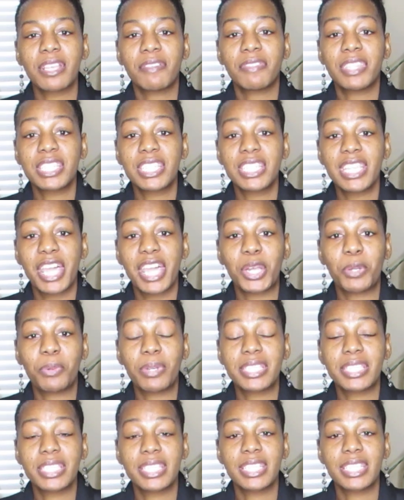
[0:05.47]
of this channel
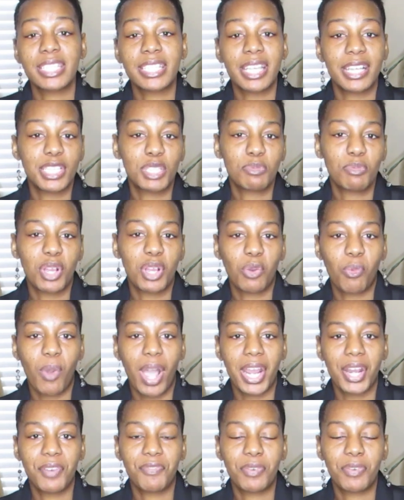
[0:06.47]
is to discuss
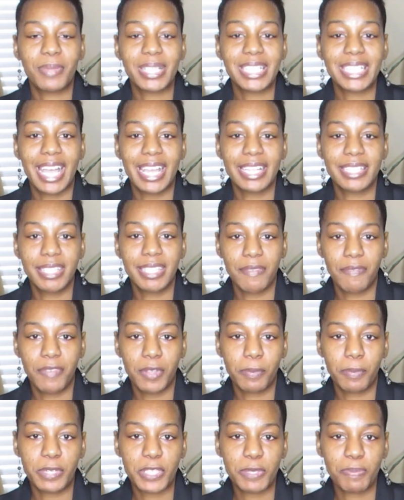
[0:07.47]
marijuana from a
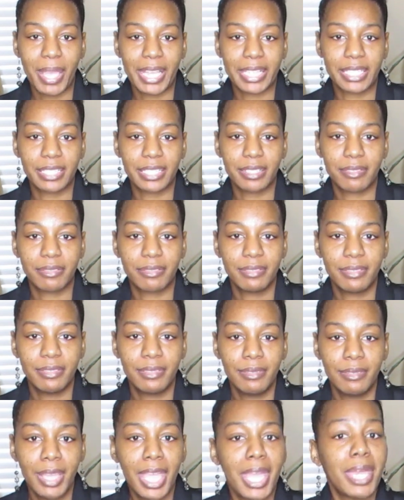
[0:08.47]
scientific perspective
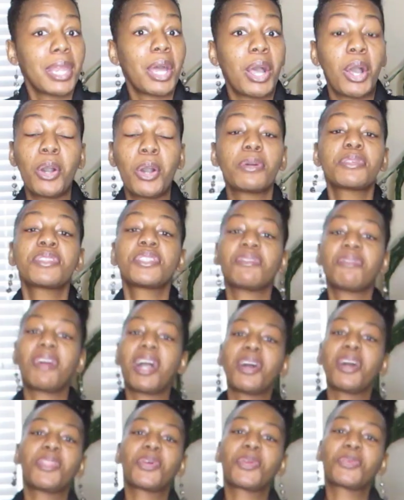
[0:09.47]
and a host of
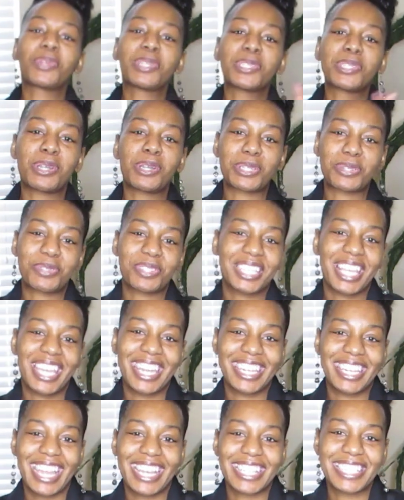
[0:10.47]
other research
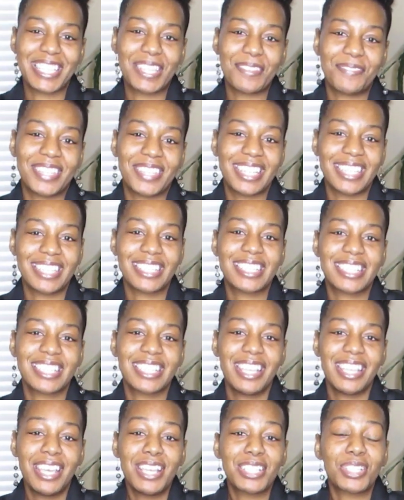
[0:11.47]
related activities.
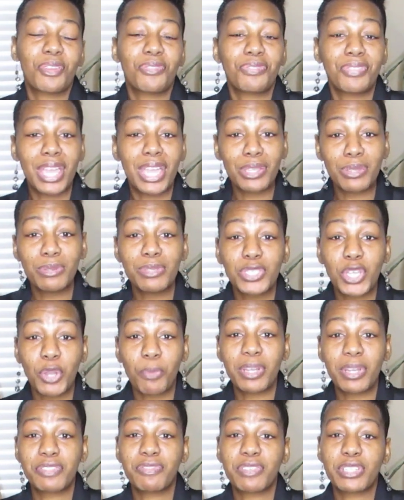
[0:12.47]
So thank you so
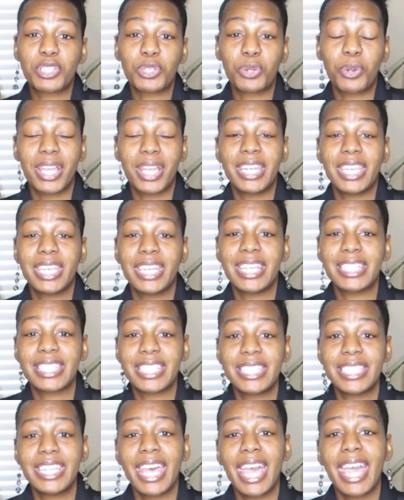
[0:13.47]
much for joining and
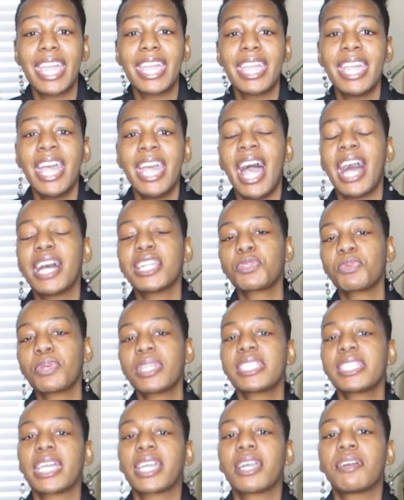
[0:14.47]
today I just want
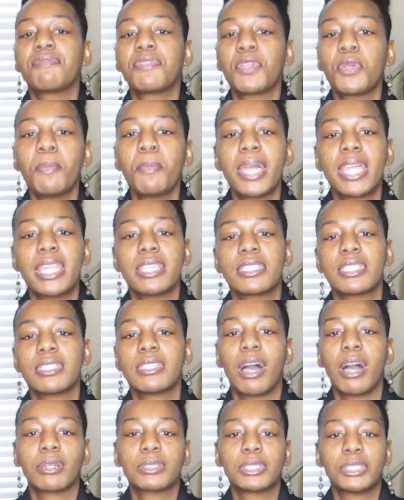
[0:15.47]
to take a few minutes to
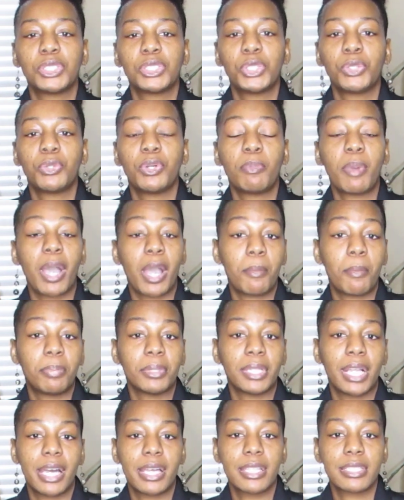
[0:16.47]
talk to you about
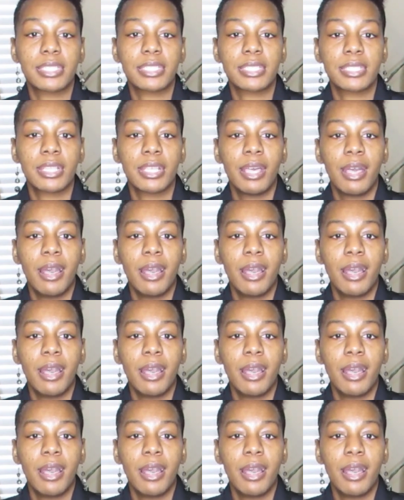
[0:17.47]
blunts.